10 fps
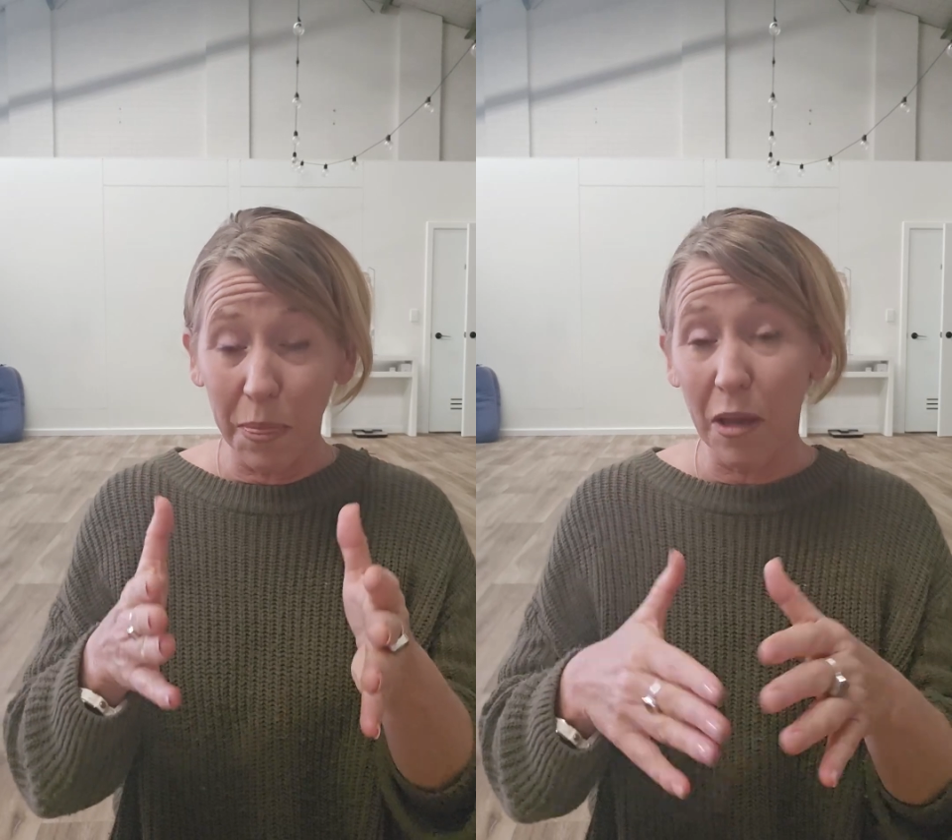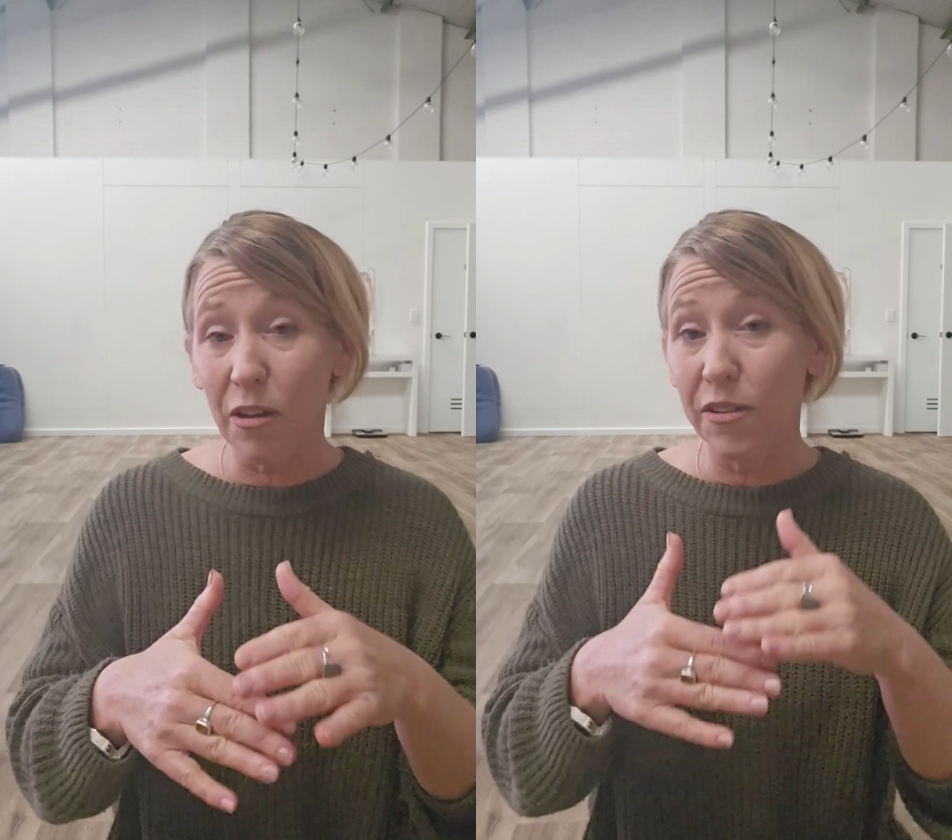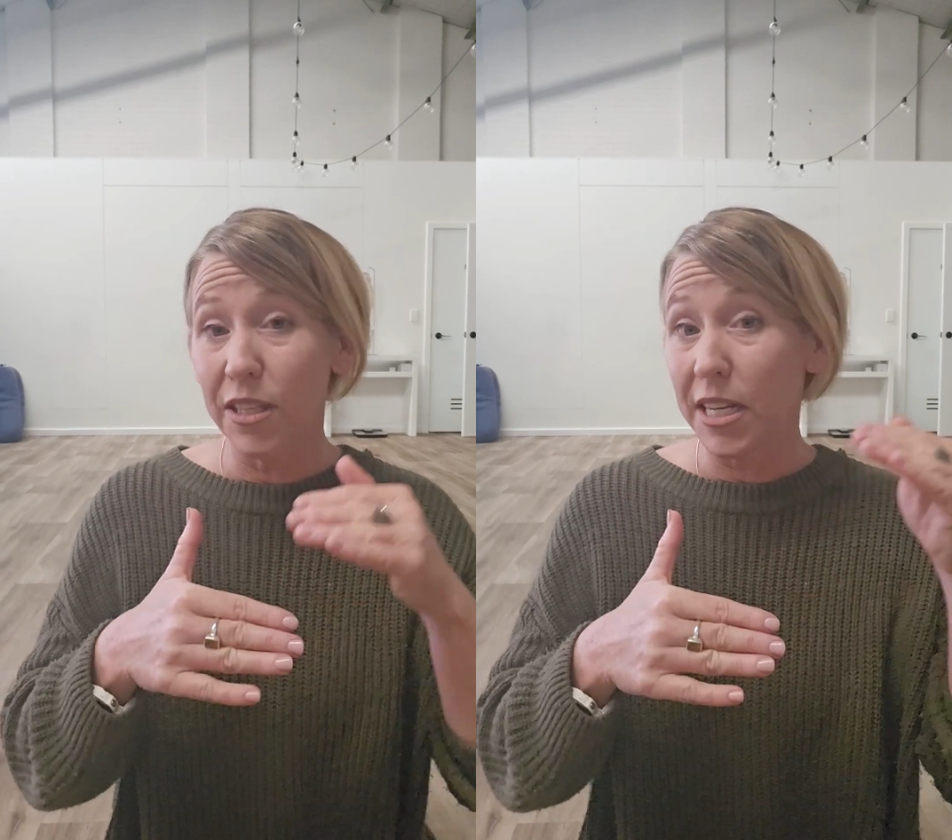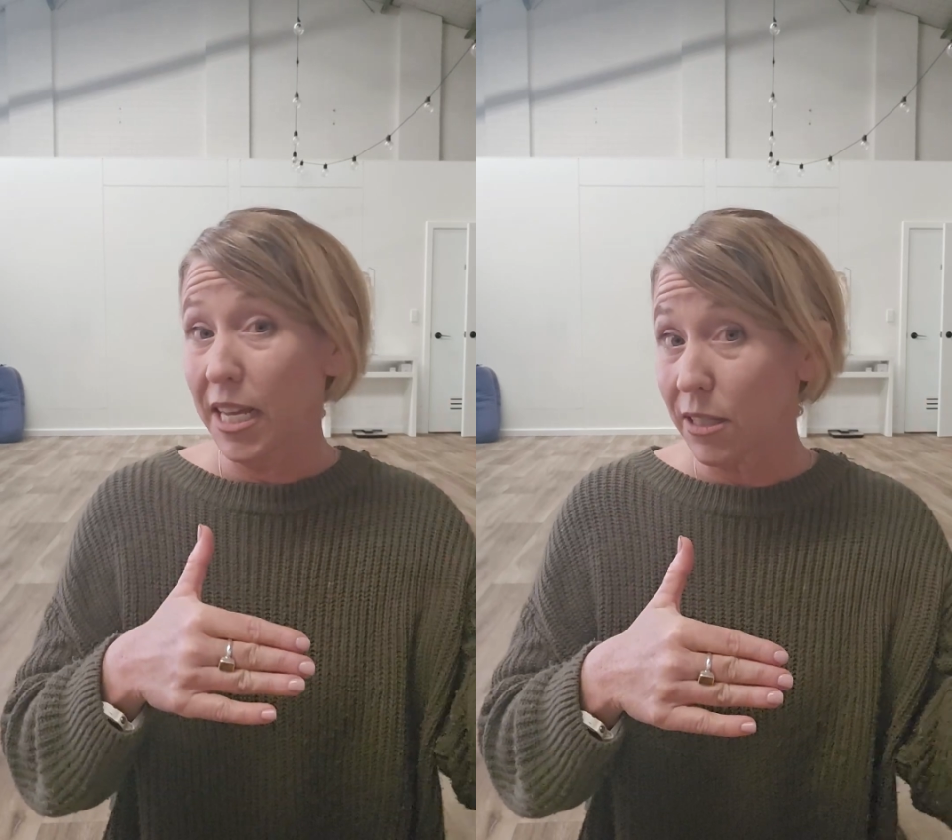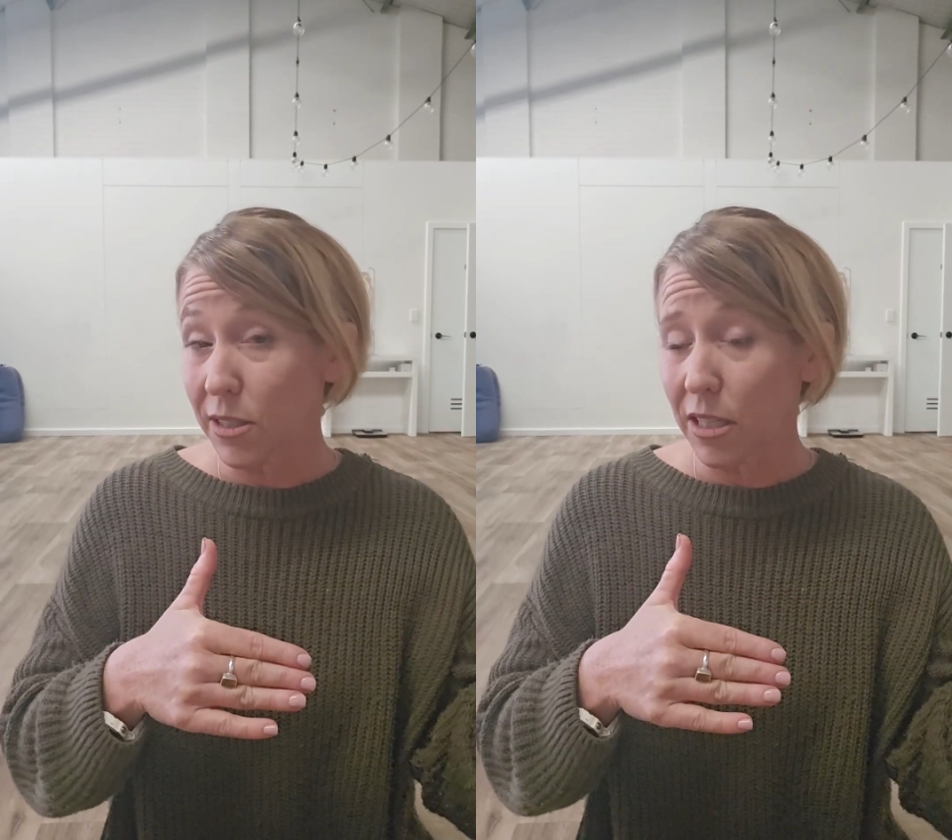over the
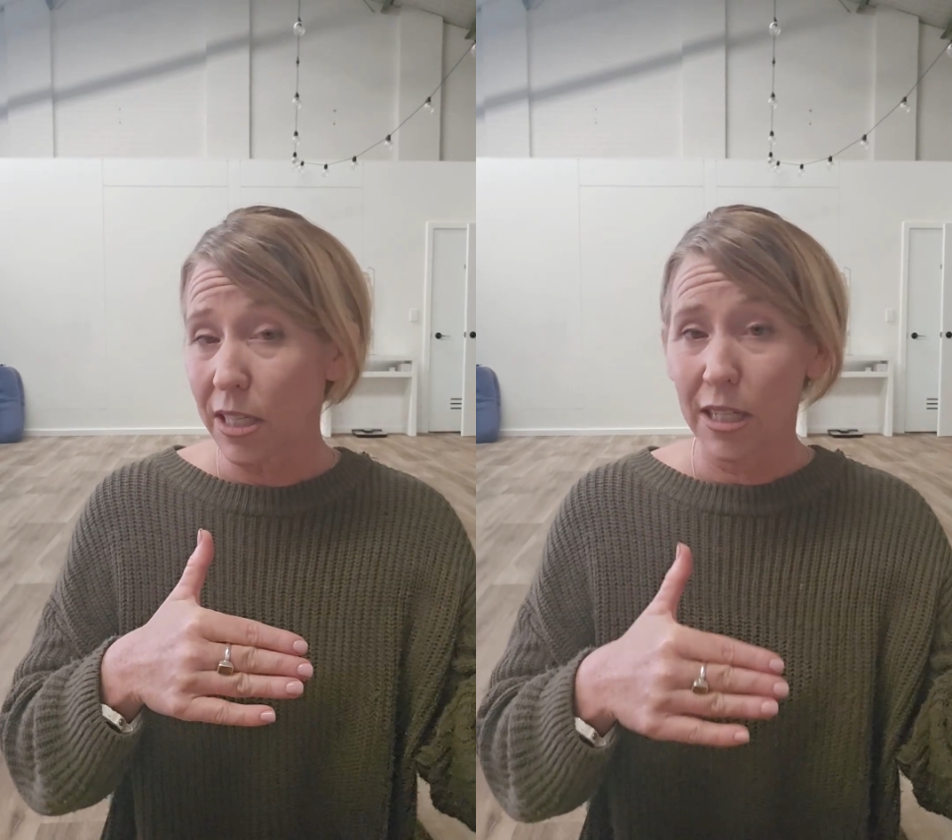next